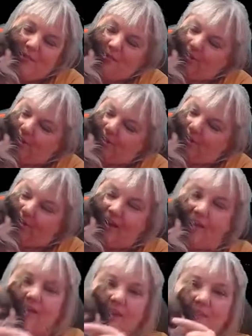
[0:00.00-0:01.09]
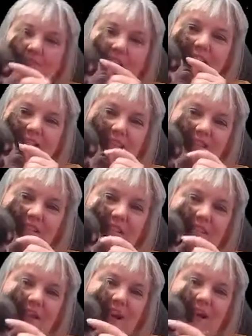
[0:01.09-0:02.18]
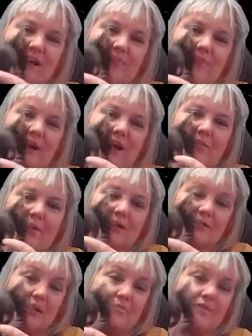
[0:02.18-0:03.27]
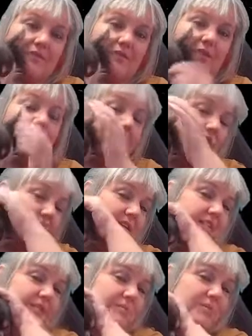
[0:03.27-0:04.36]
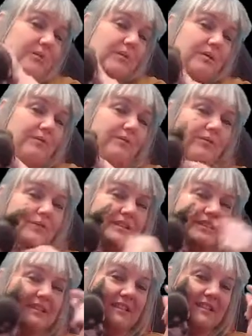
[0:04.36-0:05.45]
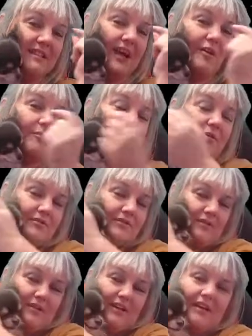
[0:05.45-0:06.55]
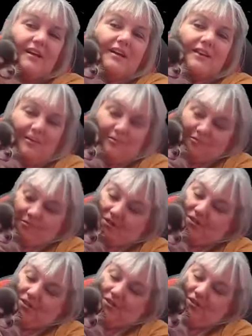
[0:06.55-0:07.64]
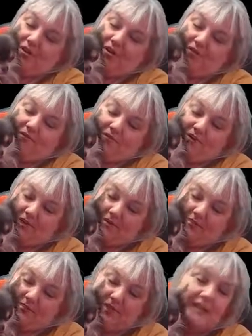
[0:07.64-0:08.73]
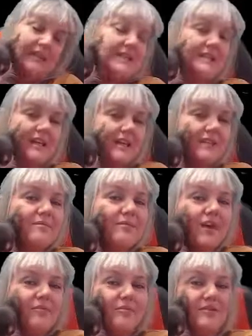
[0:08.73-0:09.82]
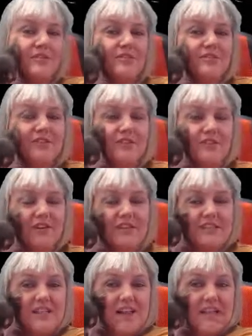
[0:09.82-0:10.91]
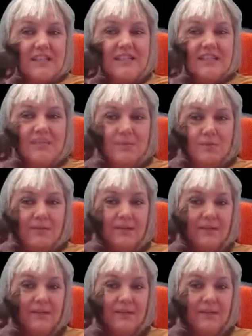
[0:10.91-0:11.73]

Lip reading: blue screen, and then all you can see is little bright eyebrows. That'd be funny, wouldn't it? This is blue, and all you see is his eyebrows. That would be so funny. Did everybody enjoy the floating heads last week?